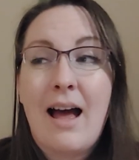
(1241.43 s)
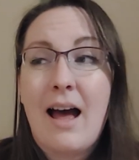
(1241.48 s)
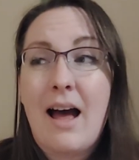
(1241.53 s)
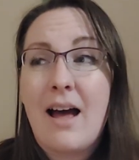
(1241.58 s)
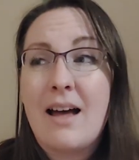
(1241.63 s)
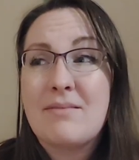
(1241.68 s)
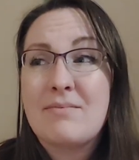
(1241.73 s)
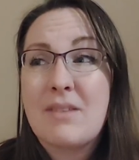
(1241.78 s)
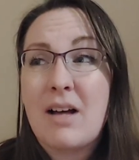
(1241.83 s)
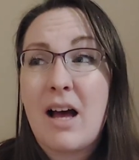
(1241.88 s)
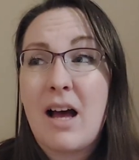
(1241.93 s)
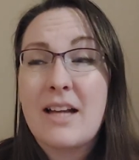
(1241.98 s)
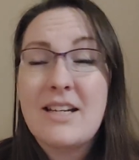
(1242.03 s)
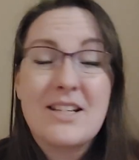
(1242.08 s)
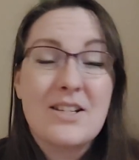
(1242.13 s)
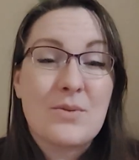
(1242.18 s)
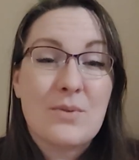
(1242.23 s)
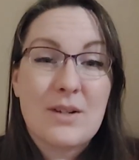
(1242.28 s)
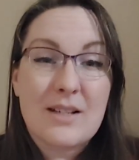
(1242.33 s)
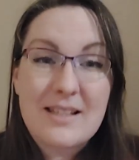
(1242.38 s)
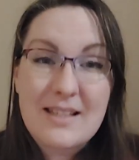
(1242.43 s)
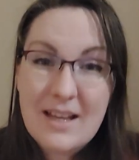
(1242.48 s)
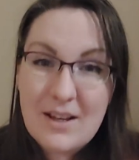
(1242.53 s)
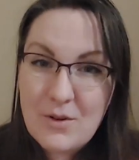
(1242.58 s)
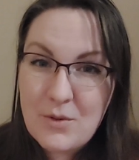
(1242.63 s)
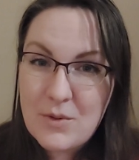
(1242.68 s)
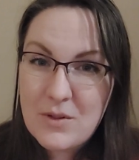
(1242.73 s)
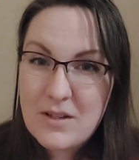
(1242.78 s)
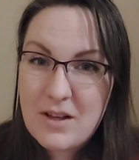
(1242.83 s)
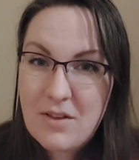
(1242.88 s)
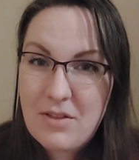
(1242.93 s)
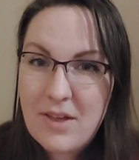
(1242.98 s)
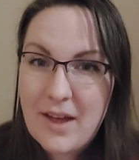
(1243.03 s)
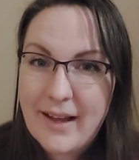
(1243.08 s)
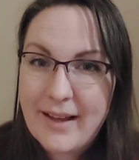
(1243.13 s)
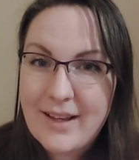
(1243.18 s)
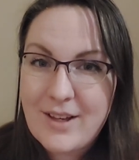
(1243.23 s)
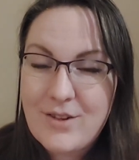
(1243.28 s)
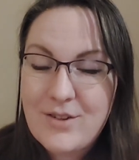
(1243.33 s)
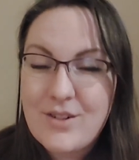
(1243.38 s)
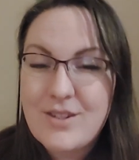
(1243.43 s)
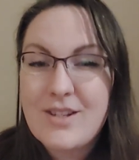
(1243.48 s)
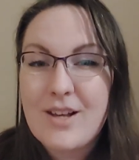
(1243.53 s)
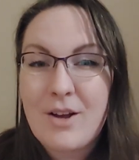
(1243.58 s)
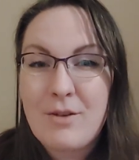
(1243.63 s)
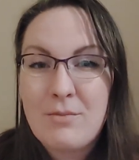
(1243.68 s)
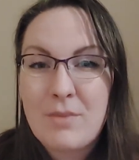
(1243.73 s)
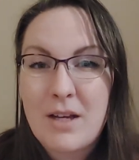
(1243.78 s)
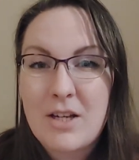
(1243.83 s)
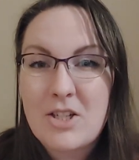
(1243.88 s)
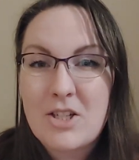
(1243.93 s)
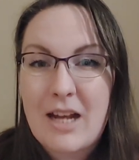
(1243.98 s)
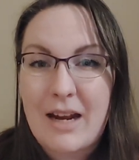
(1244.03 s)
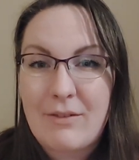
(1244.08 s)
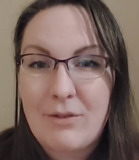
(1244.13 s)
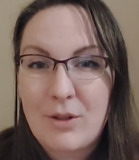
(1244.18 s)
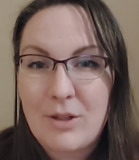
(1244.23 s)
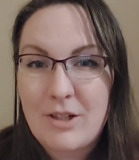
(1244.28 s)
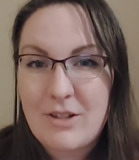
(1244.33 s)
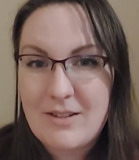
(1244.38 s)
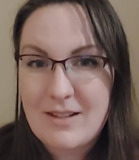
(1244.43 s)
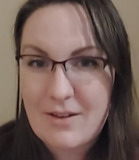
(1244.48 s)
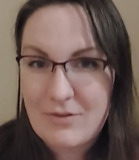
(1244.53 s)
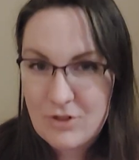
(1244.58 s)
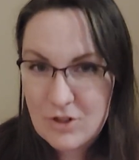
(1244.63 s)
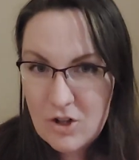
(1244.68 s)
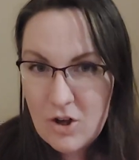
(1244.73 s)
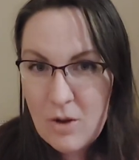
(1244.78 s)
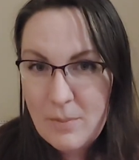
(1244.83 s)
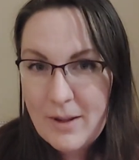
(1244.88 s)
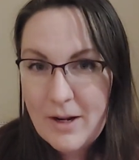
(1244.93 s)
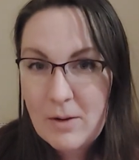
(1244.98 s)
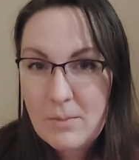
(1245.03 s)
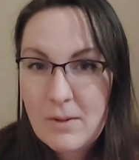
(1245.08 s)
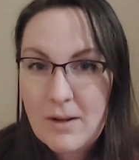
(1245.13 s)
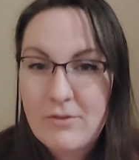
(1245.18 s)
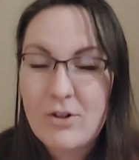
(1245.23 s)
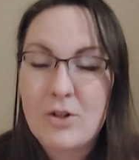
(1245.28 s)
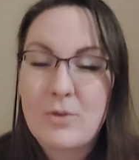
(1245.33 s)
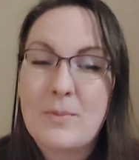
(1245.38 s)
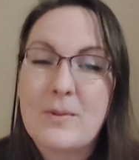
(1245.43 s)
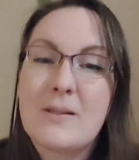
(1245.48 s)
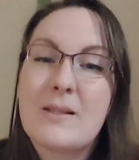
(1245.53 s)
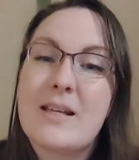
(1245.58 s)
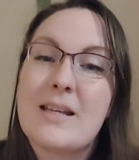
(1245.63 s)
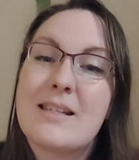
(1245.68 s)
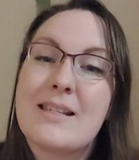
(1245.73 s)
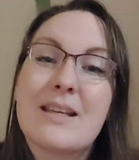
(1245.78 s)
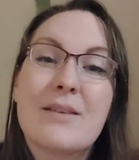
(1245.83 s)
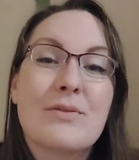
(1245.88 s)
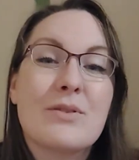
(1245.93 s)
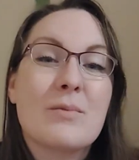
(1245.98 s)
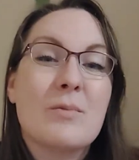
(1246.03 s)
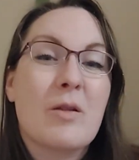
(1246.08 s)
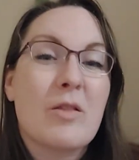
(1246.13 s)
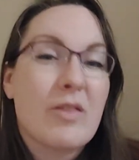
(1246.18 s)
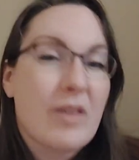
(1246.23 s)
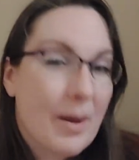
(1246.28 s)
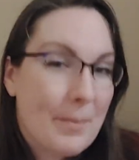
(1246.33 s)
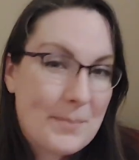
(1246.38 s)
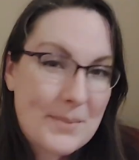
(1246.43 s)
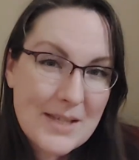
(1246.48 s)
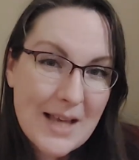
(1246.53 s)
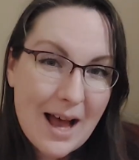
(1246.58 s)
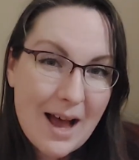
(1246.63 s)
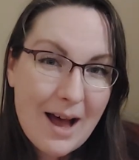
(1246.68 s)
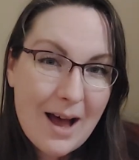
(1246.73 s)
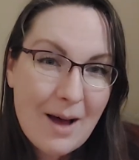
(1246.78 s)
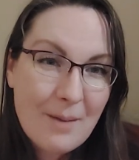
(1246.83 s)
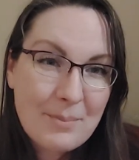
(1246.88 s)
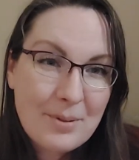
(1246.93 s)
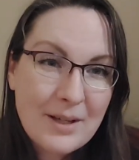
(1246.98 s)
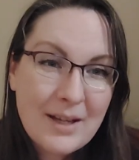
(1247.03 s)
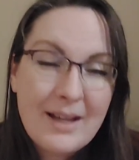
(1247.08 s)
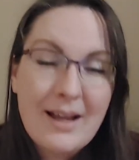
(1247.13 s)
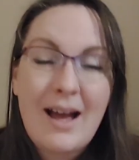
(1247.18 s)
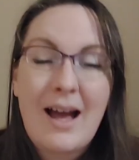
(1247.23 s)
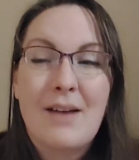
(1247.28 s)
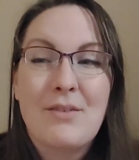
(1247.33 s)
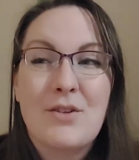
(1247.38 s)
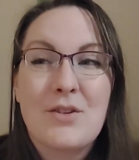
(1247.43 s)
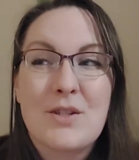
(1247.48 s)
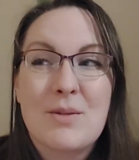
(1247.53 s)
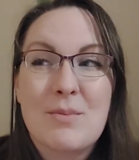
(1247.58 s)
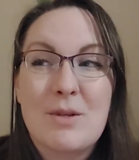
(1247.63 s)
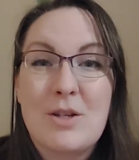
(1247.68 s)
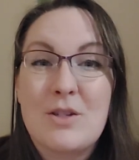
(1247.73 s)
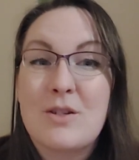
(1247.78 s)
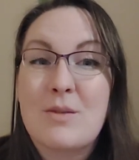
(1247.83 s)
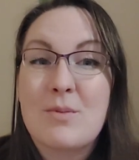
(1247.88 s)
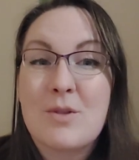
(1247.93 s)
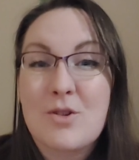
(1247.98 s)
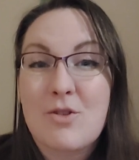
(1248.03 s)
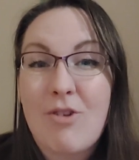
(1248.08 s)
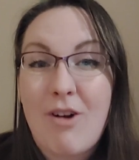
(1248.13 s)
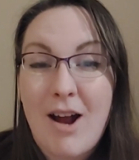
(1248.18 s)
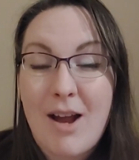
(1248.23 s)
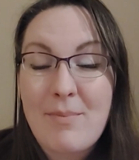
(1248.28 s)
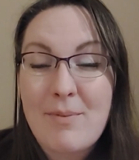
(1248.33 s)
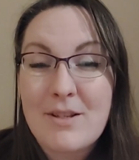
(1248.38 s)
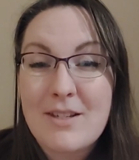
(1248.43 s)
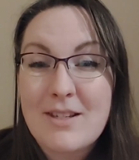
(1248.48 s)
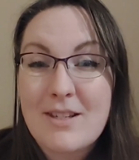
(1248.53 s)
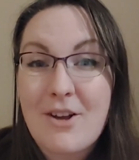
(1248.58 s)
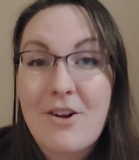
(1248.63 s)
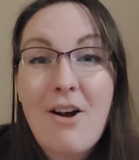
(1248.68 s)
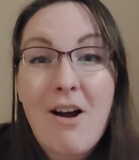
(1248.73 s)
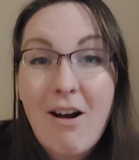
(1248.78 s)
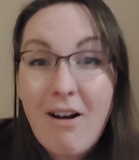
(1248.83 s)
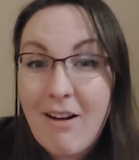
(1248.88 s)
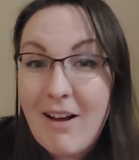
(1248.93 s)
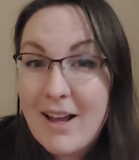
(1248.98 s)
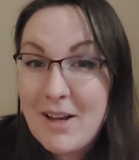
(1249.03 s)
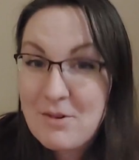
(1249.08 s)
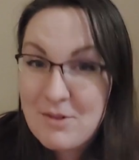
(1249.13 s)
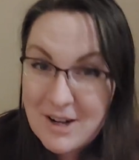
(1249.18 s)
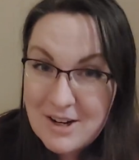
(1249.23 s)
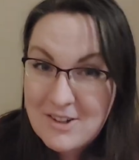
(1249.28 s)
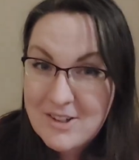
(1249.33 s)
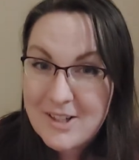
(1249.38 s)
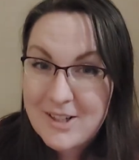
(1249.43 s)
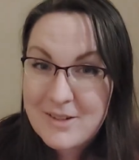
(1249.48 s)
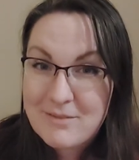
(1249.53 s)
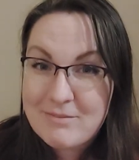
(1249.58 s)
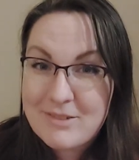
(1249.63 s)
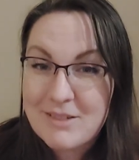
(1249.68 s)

I just want to say also thank you so much to everyone who's left a comment on my Vlogmases, given them a thumbs up. I've got some new subscribers, so hi, welcome.